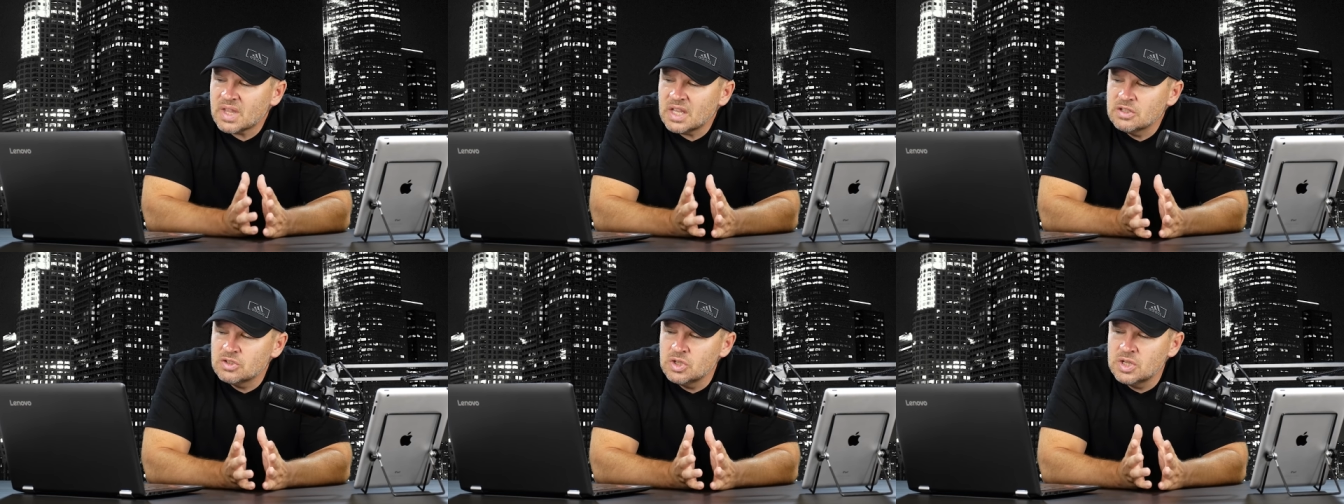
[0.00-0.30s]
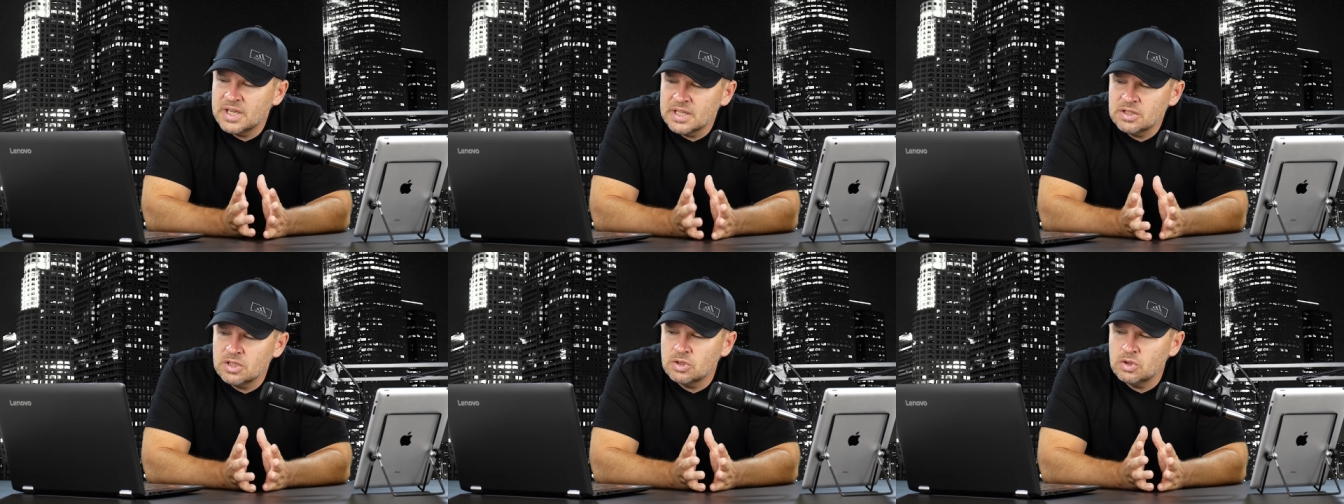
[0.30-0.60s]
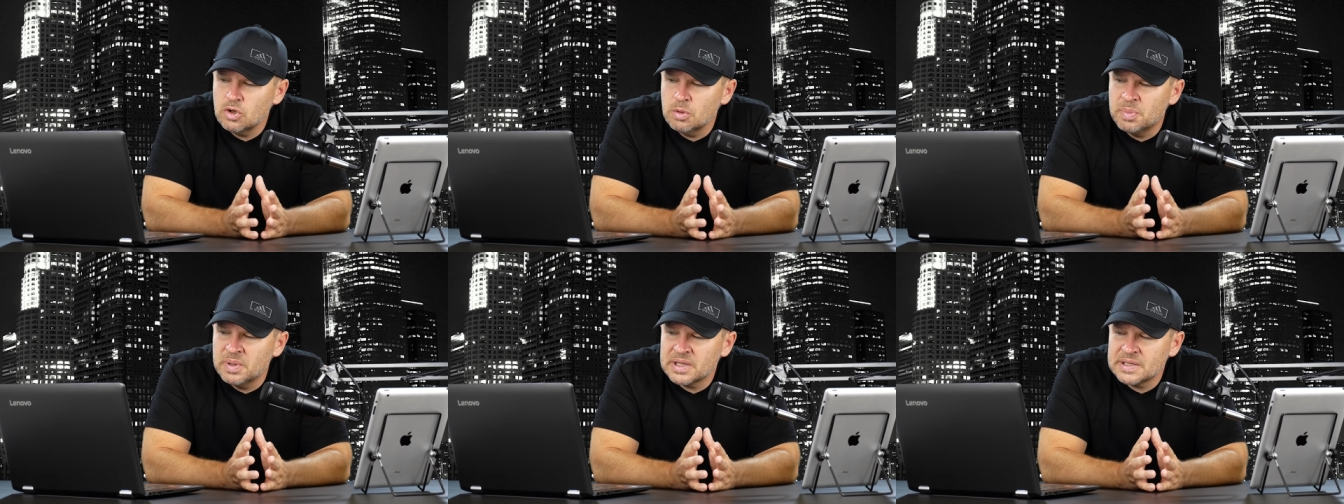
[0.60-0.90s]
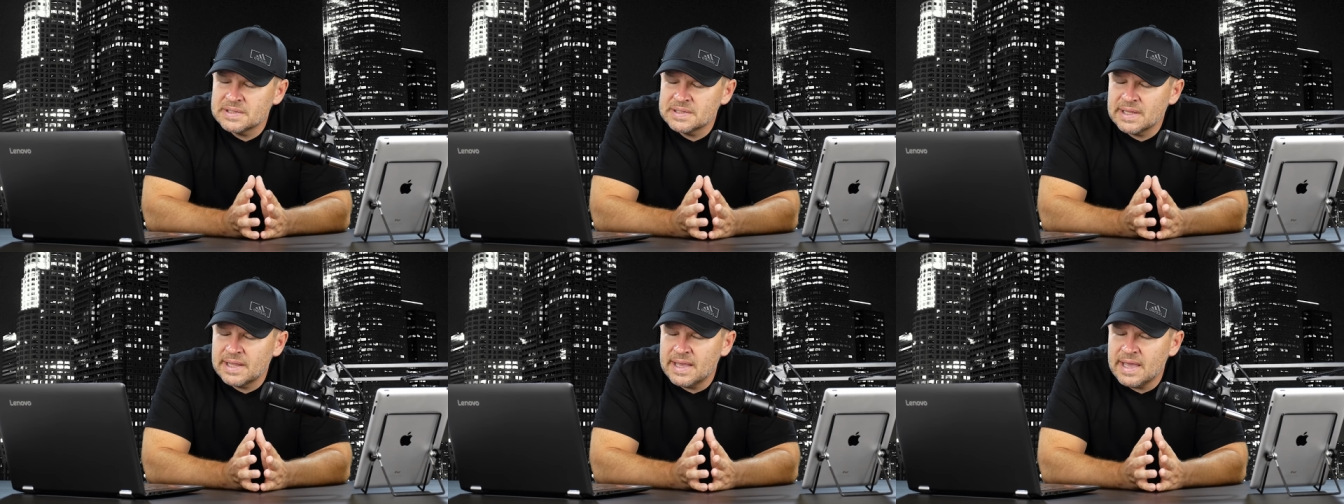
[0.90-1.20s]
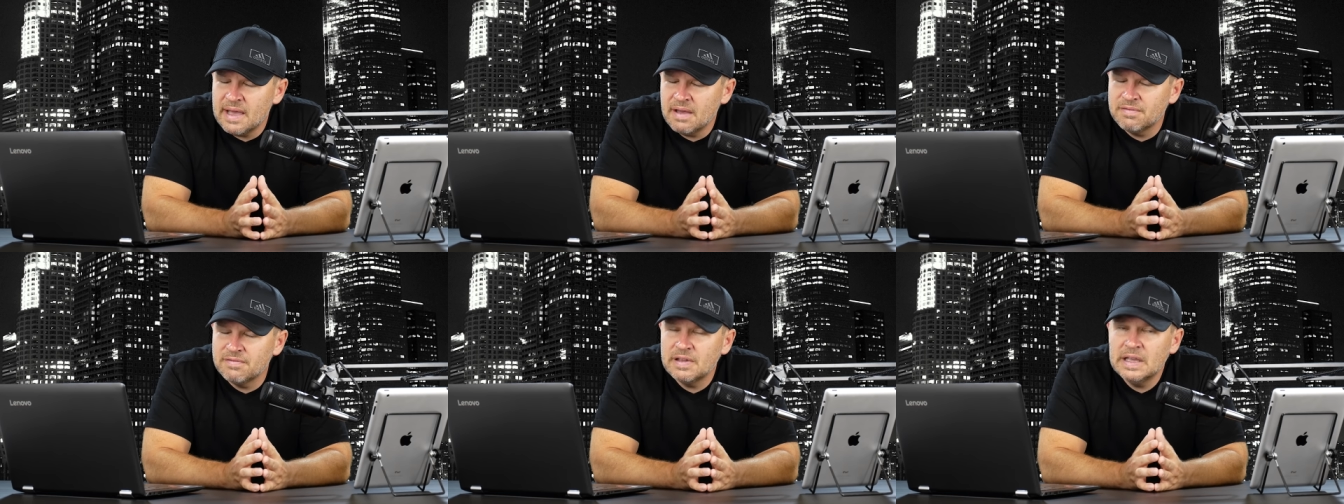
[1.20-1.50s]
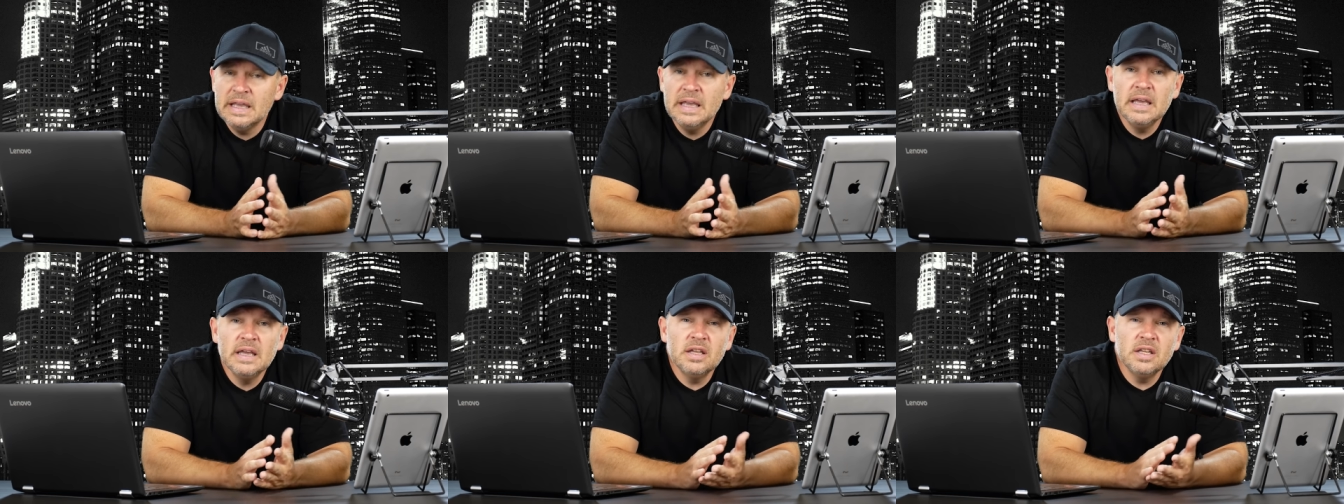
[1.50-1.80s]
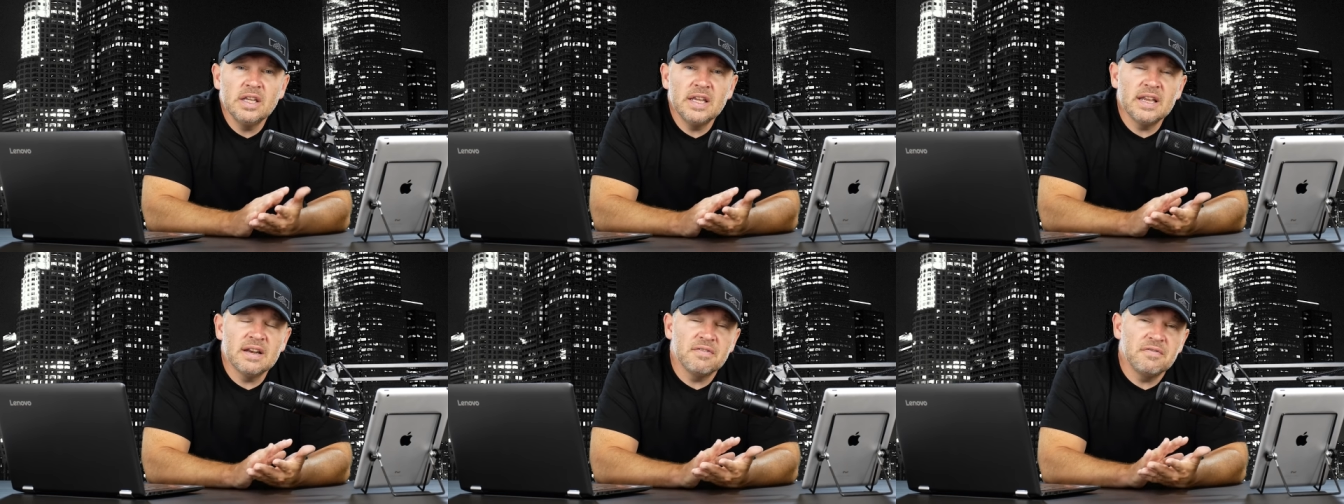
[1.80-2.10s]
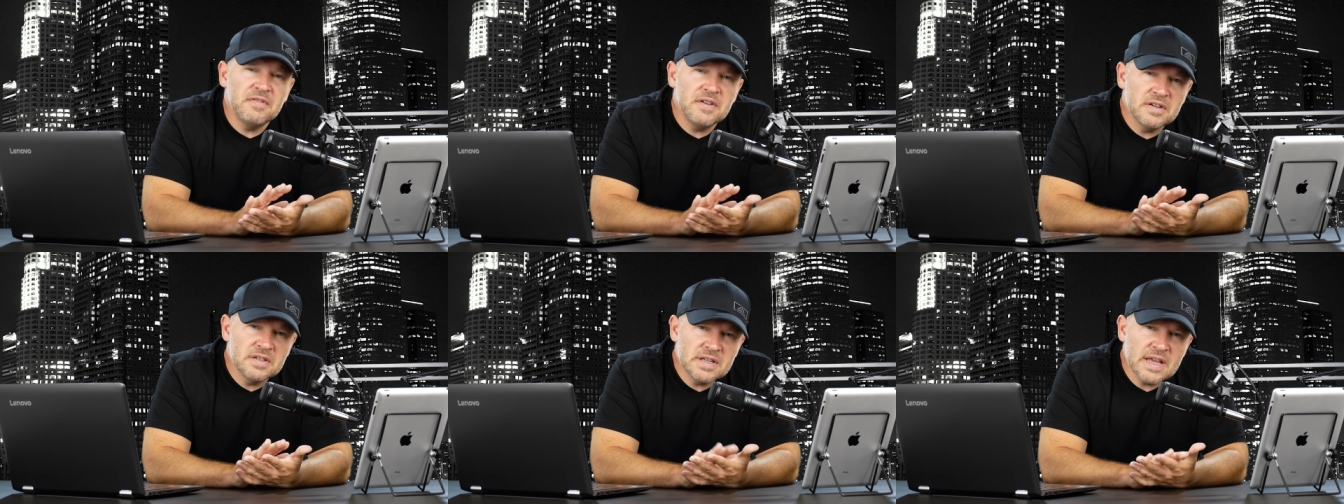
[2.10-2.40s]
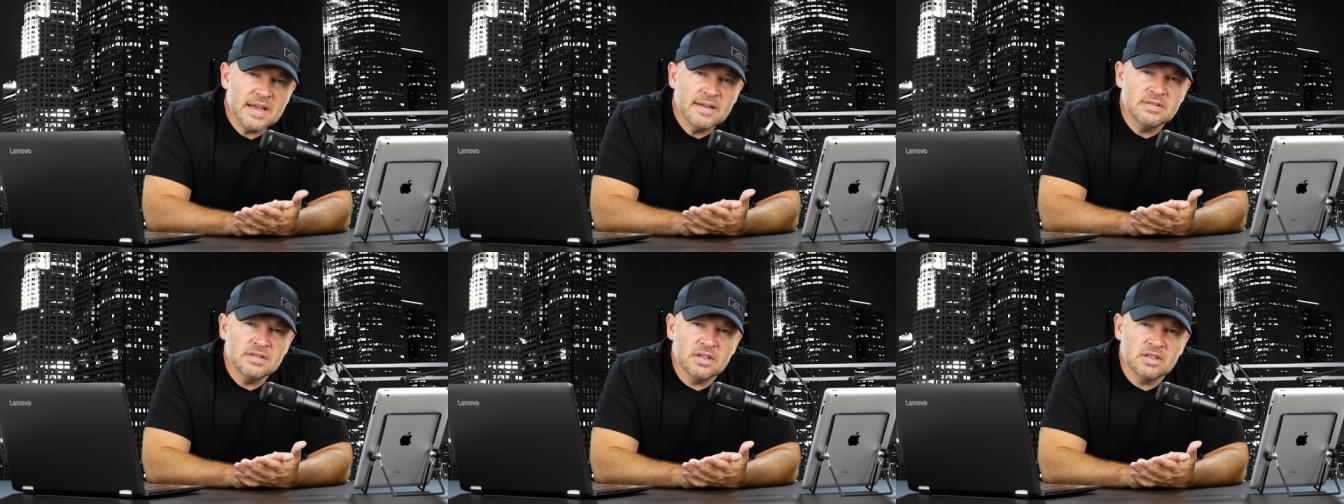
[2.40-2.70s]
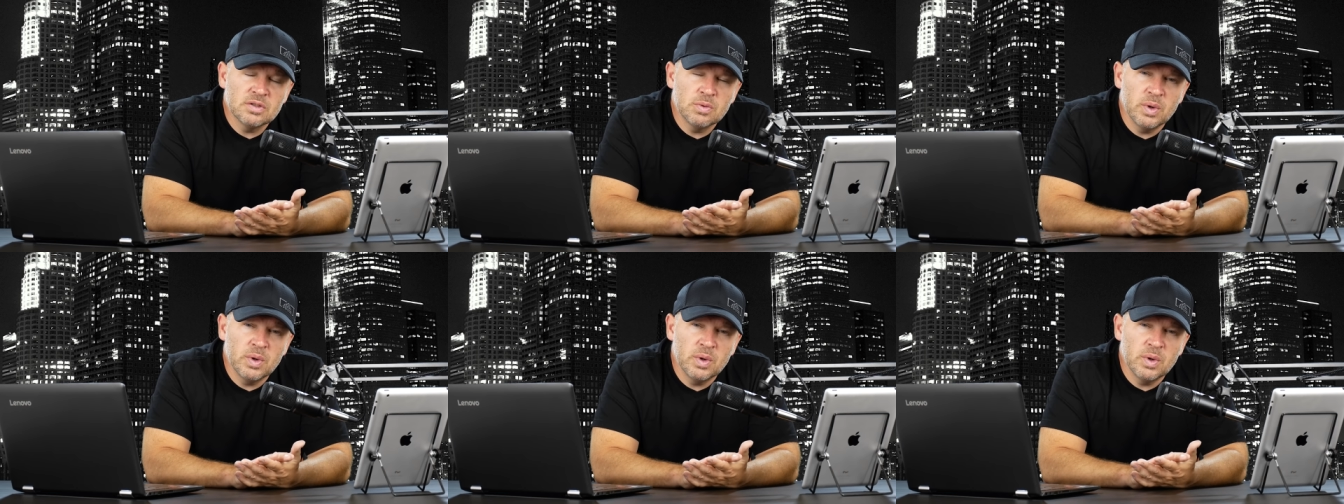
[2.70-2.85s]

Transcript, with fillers: So you get the dual pixel AF, you get a fantastic